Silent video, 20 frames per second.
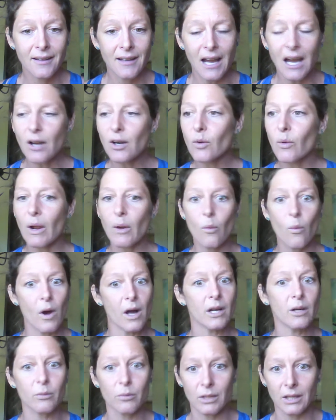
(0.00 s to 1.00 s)
How do I
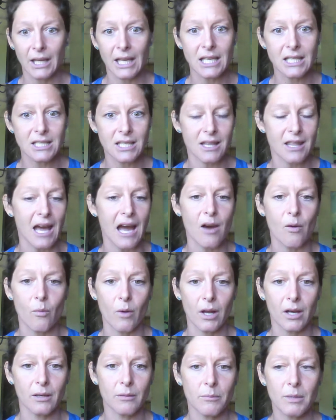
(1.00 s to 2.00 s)
want to relate to that
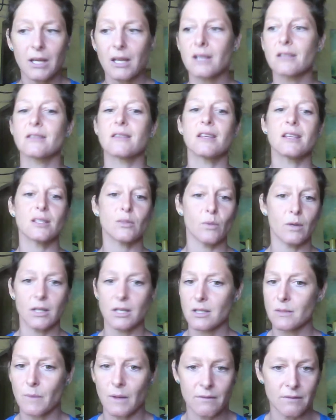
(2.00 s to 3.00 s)
one? Because this one
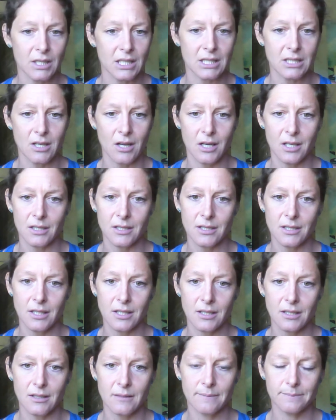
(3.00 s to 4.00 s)
has been very
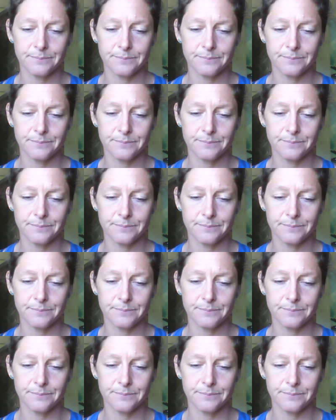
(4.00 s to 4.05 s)
toxic.